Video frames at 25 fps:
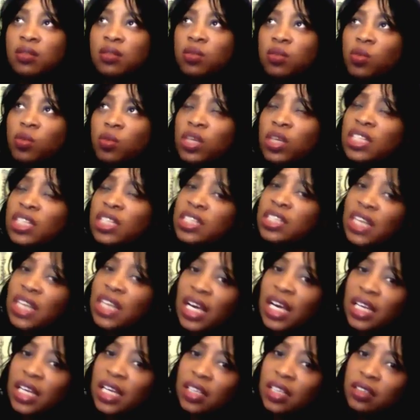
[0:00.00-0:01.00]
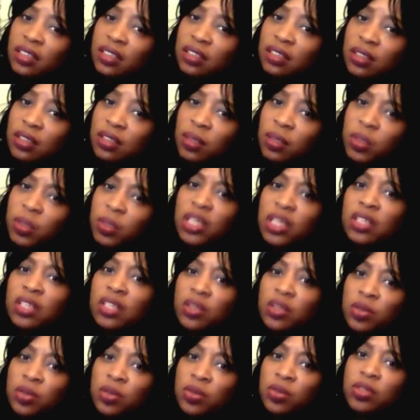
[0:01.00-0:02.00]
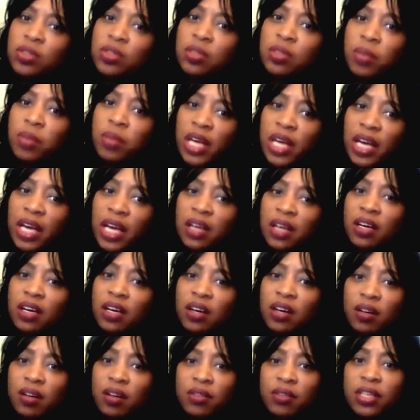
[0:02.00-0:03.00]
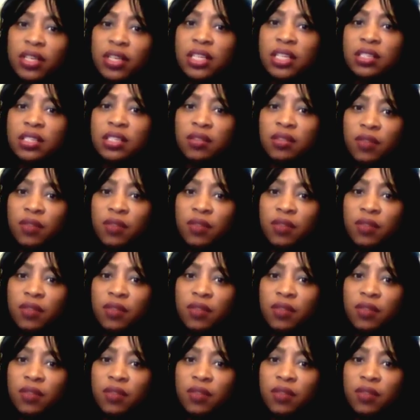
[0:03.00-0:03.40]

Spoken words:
we decided that we could use the back of his